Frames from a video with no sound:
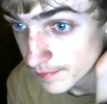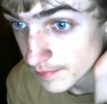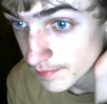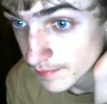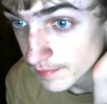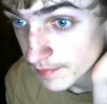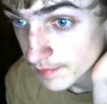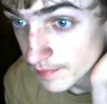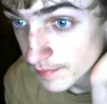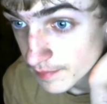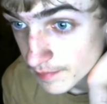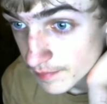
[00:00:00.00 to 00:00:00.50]

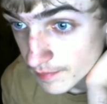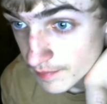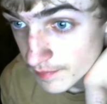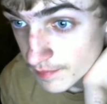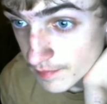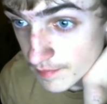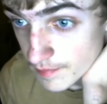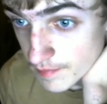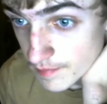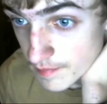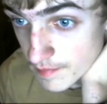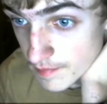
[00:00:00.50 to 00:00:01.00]

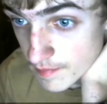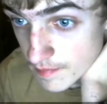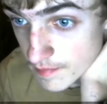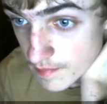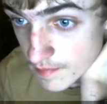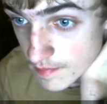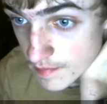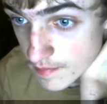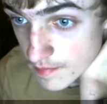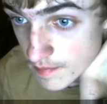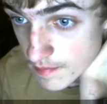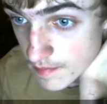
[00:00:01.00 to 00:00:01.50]

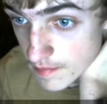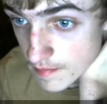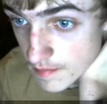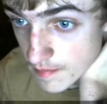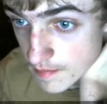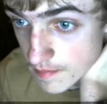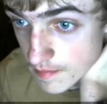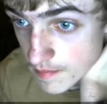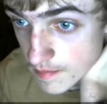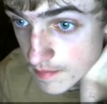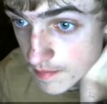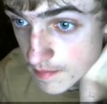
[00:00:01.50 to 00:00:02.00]

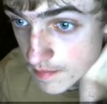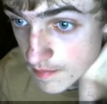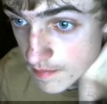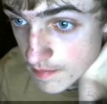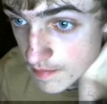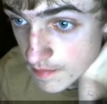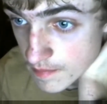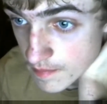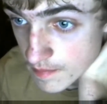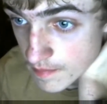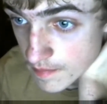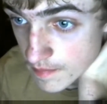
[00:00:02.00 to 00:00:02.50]

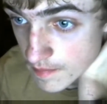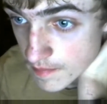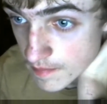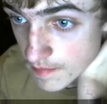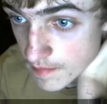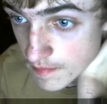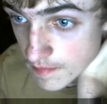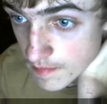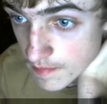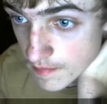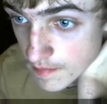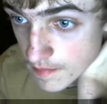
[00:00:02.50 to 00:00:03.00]

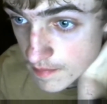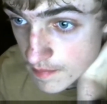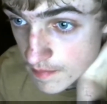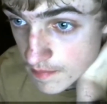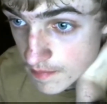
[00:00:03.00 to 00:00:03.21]
Nothing is said.